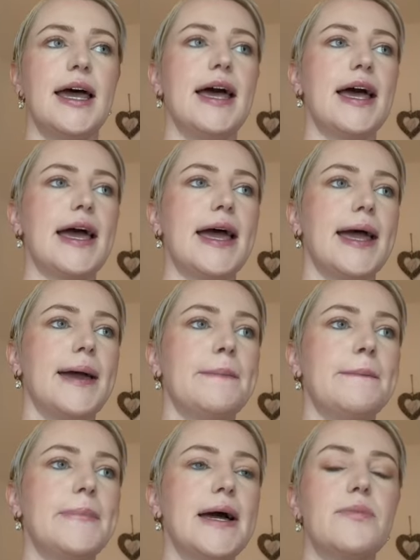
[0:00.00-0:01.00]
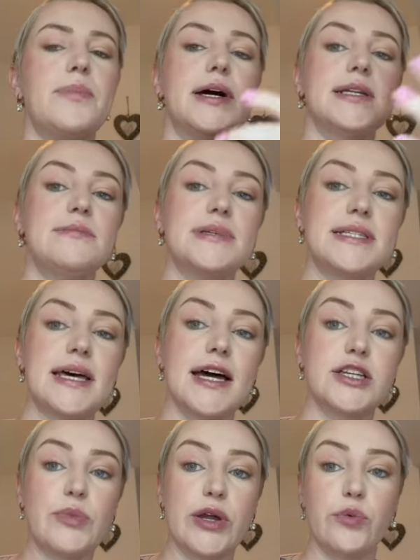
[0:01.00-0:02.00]
A body
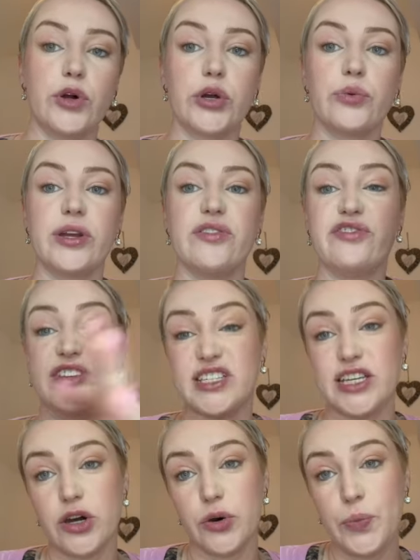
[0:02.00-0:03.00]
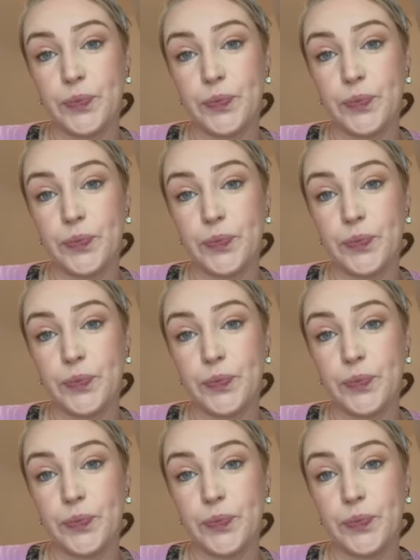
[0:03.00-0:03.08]
massage might work with a physio,